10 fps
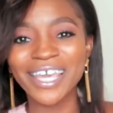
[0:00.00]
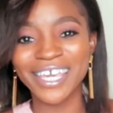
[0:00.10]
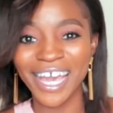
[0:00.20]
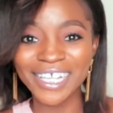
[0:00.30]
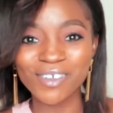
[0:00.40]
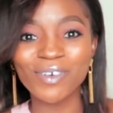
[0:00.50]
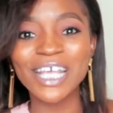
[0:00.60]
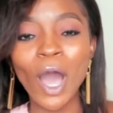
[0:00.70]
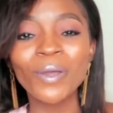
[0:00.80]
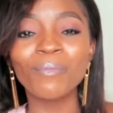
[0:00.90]
Guess who is
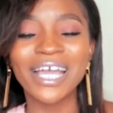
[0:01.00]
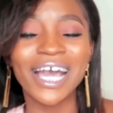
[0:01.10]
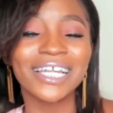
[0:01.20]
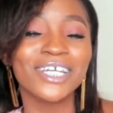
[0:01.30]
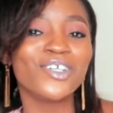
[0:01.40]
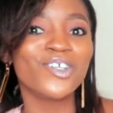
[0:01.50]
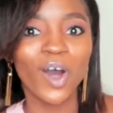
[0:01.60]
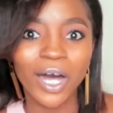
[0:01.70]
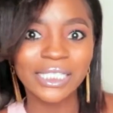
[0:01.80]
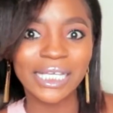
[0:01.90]
helping Michael a
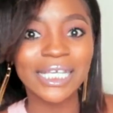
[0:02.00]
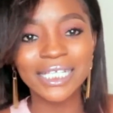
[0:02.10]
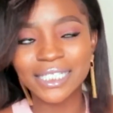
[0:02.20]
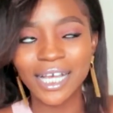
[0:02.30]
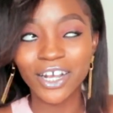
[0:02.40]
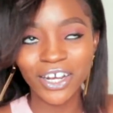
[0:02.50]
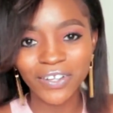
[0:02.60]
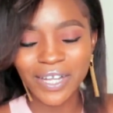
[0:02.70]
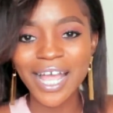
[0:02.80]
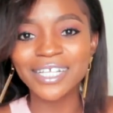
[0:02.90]
lot? It's his
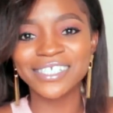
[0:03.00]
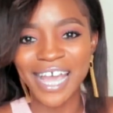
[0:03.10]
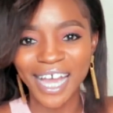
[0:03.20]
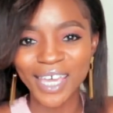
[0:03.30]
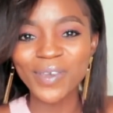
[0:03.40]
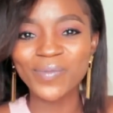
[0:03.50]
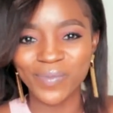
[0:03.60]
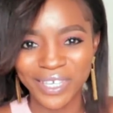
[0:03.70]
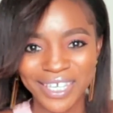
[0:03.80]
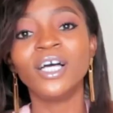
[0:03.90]
girl, Jackie
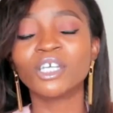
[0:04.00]
B.